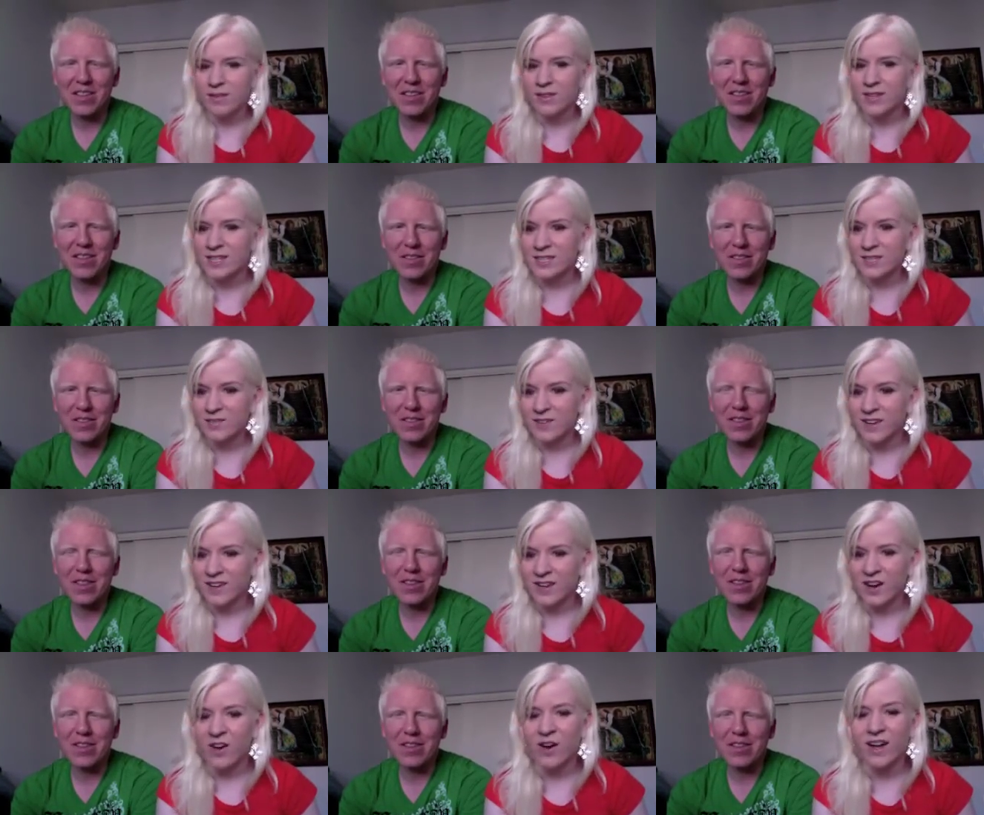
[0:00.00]
Speaker 1: this
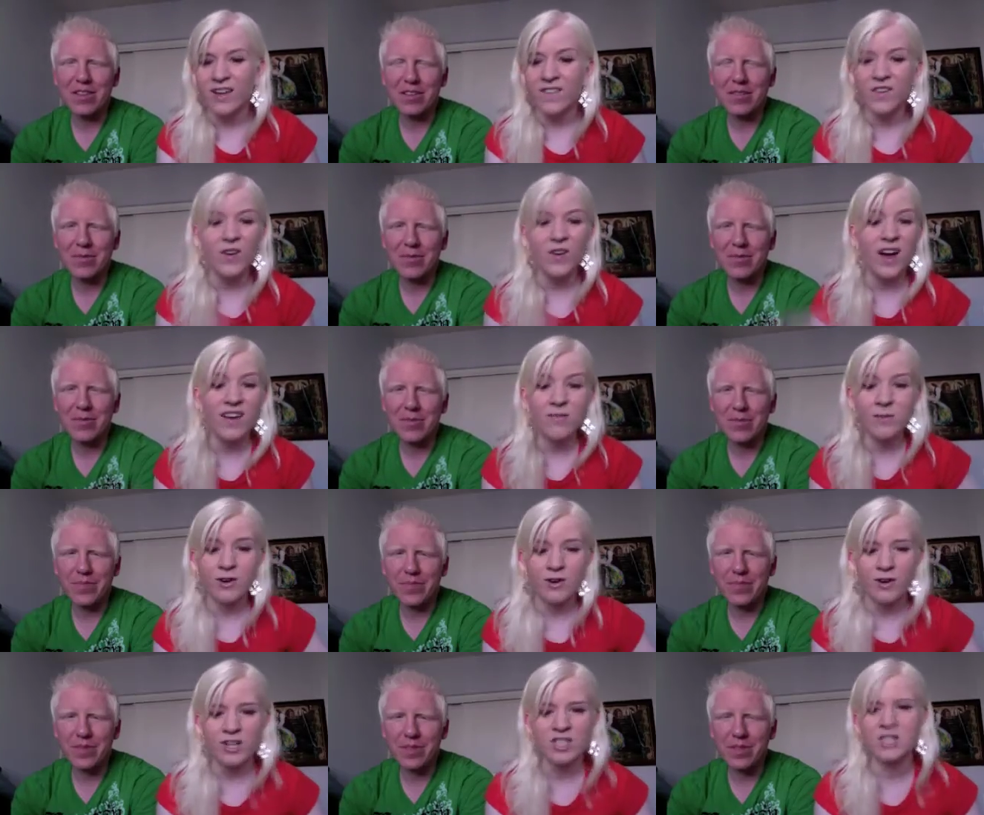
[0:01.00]
video. And if you have more
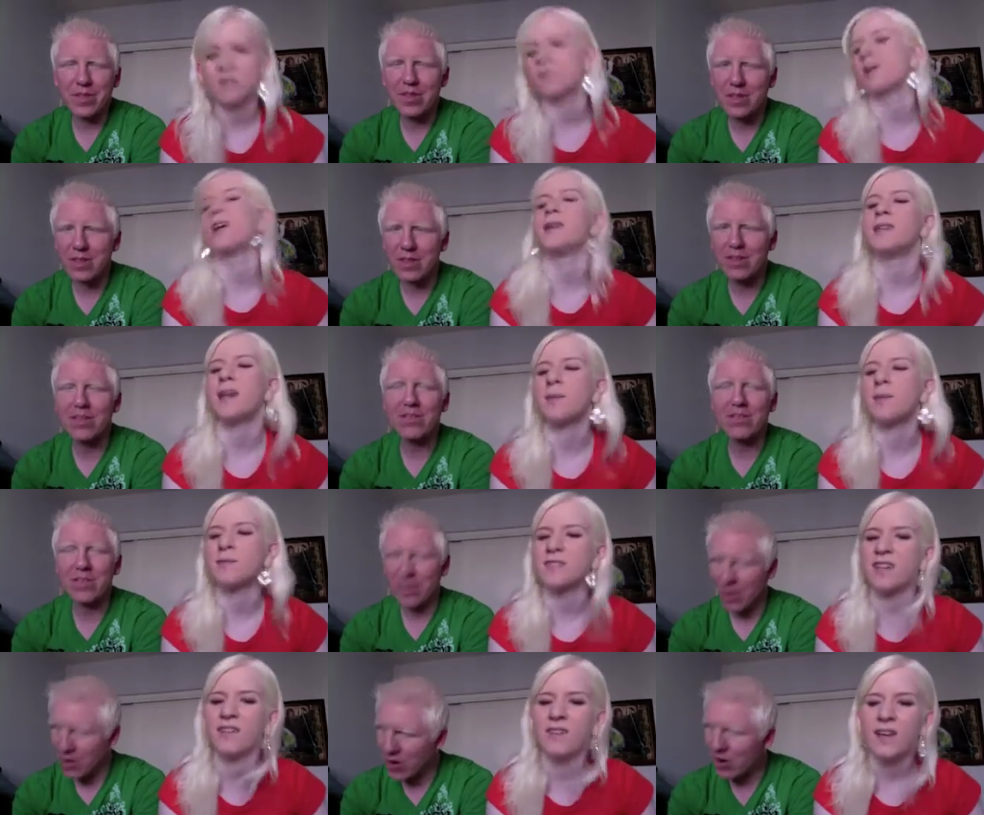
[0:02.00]
questions, more in-depth
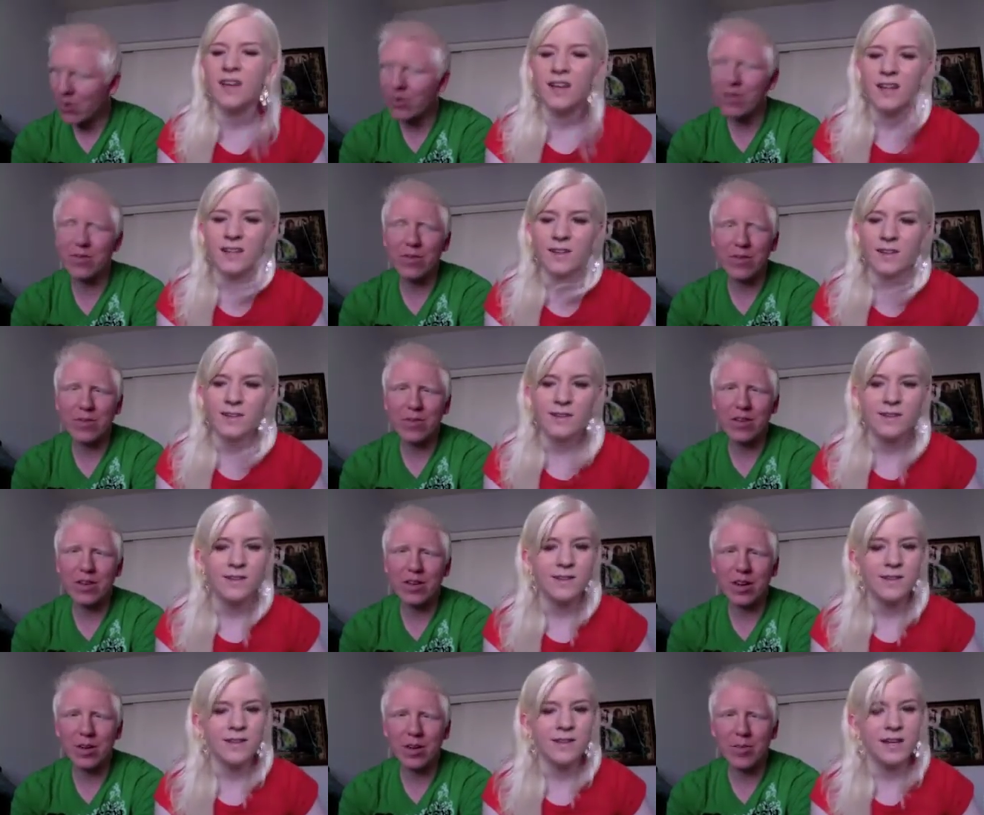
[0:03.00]
stuff,
Speaker 2: always feel free
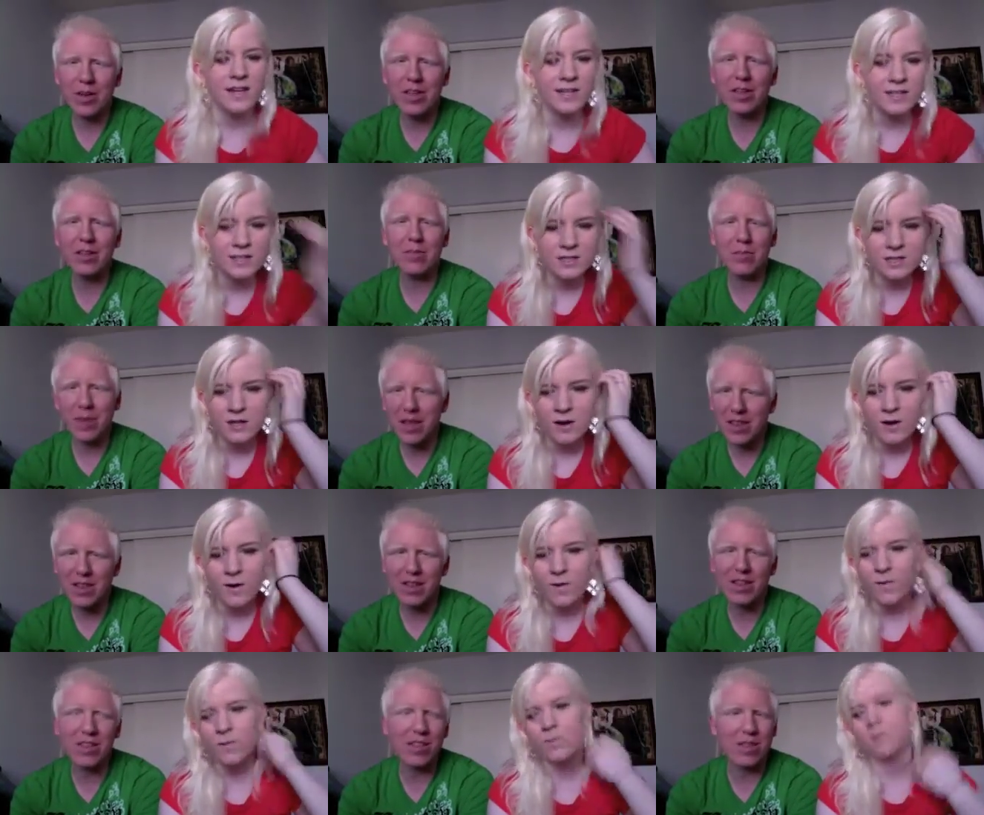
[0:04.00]
to comment,
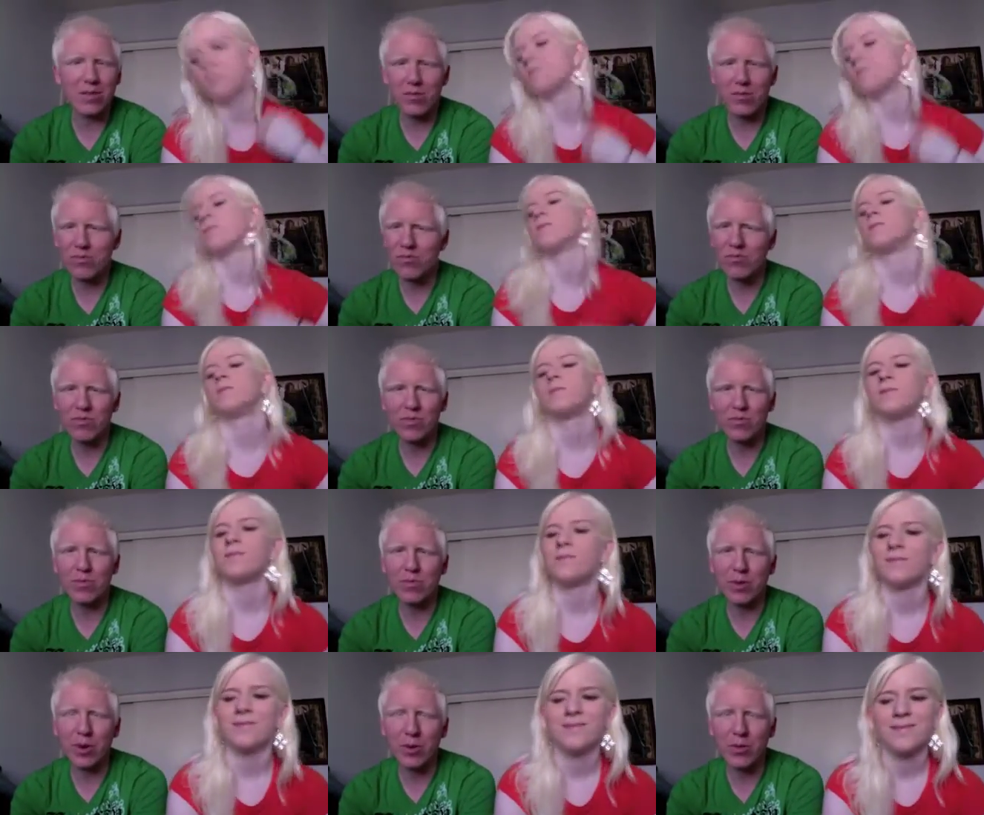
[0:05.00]
message,
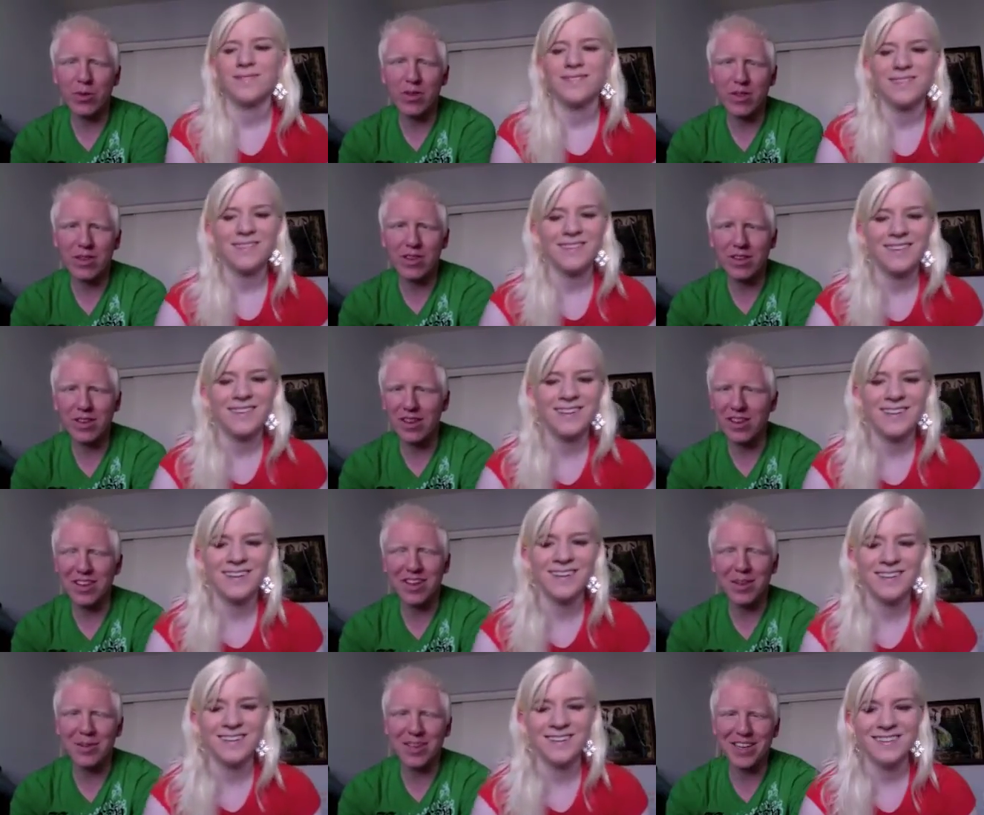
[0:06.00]
post. Uh,
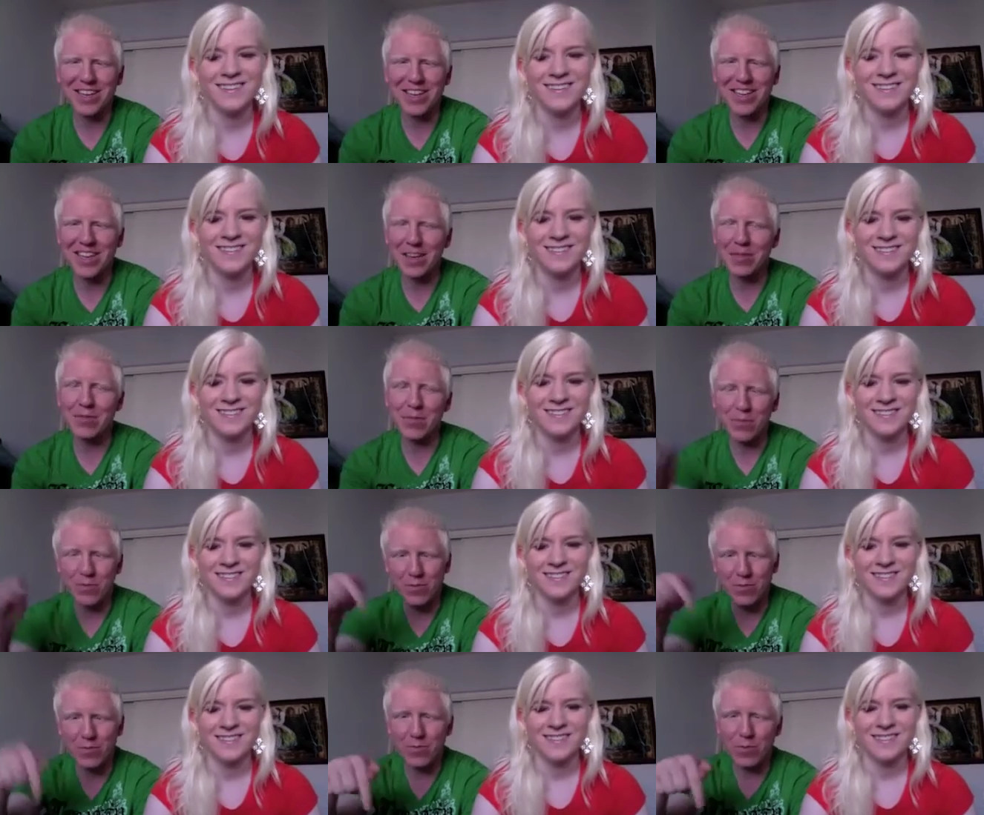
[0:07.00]
I mean, anything. And
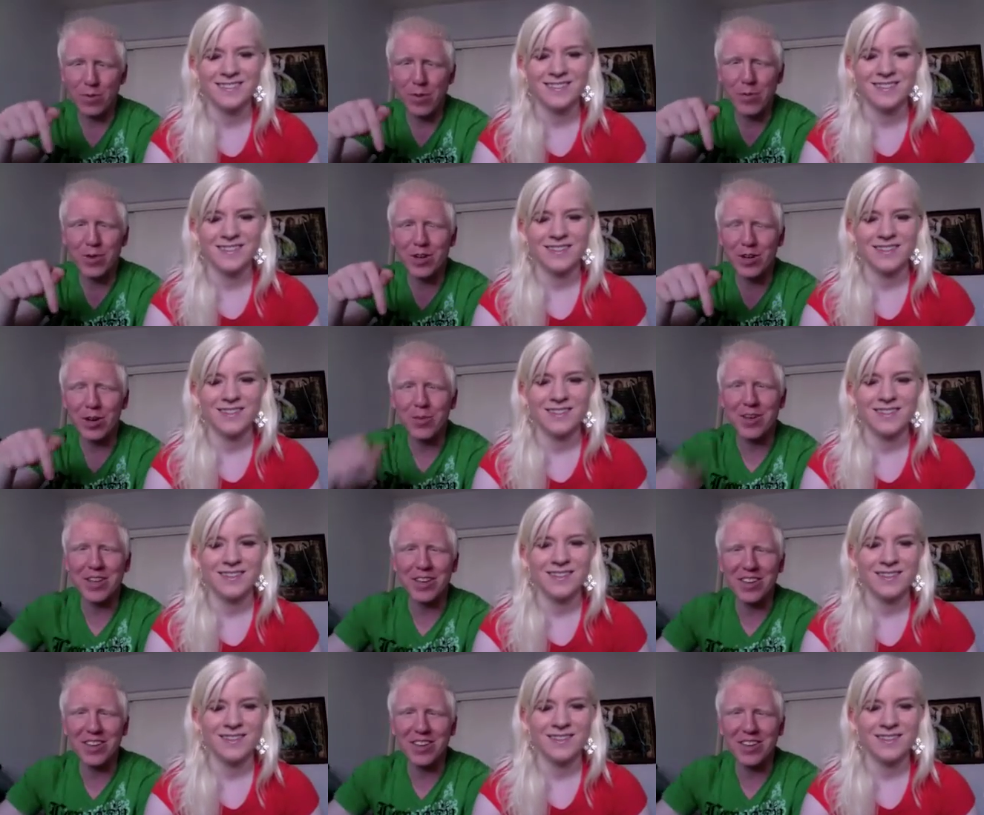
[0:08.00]
remember to comment down